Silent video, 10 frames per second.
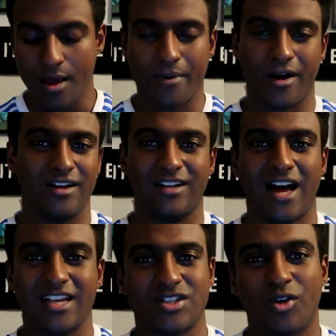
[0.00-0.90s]
But
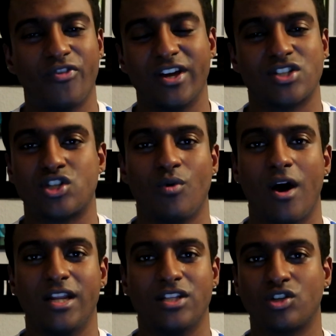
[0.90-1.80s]
I still think it's too
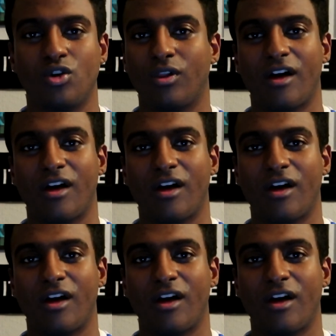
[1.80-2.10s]
early to call.